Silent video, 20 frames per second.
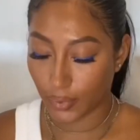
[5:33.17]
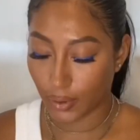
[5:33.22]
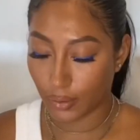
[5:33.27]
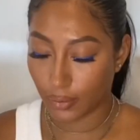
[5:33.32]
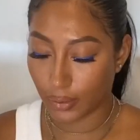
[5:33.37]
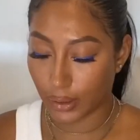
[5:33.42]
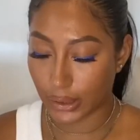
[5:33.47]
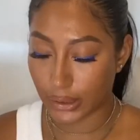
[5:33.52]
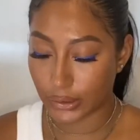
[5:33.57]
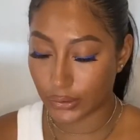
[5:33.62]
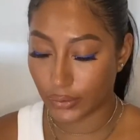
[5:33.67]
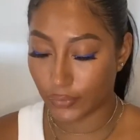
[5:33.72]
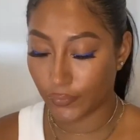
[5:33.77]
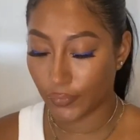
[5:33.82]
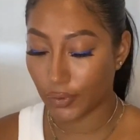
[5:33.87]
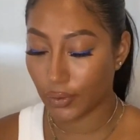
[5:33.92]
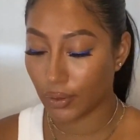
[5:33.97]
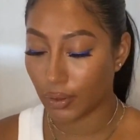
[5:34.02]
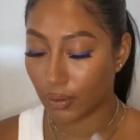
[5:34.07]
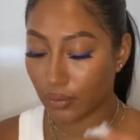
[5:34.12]
Okay, so if
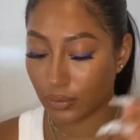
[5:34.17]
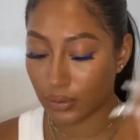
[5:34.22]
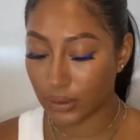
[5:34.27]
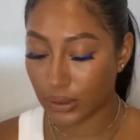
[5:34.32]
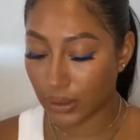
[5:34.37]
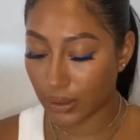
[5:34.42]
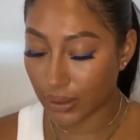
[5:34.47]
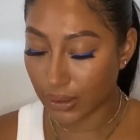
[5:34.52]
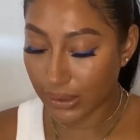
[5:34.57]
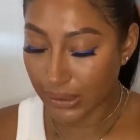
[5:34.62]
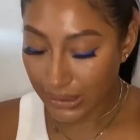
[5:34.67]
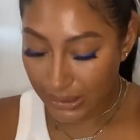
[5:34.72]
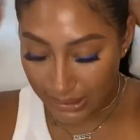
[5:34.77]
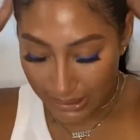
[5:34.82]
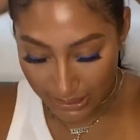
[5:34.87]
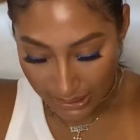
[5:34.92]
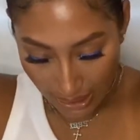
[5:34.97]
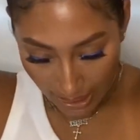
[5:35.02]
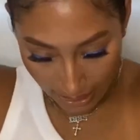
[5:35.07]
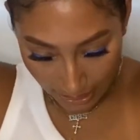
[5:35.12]
you go to the
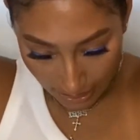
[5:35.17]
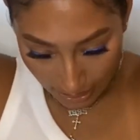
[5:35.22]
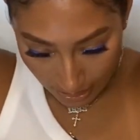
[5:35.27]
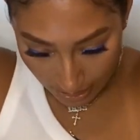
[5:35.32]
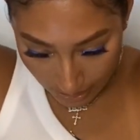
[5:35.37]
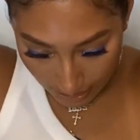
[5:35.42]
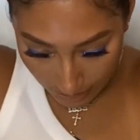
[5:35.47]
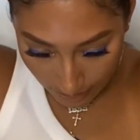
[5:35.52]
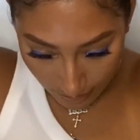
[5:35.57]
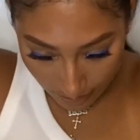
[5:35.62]
site,